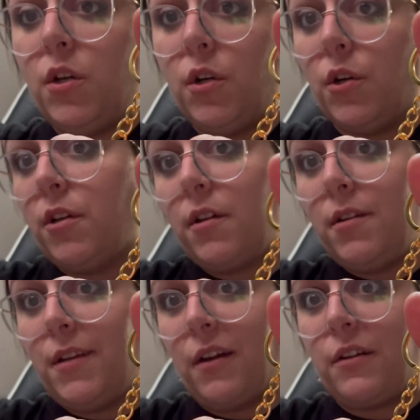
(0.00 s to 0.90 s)
hook
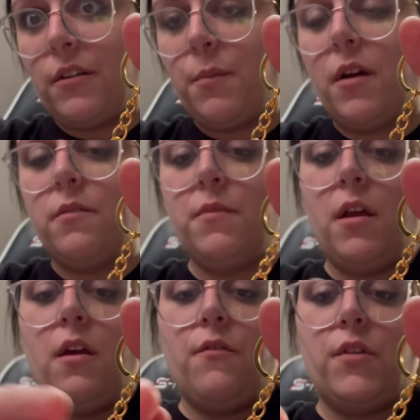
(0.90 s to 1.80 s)
down here at the bottom
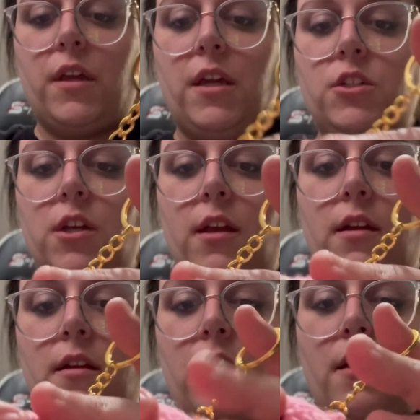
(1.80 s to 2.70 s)
for the keychain.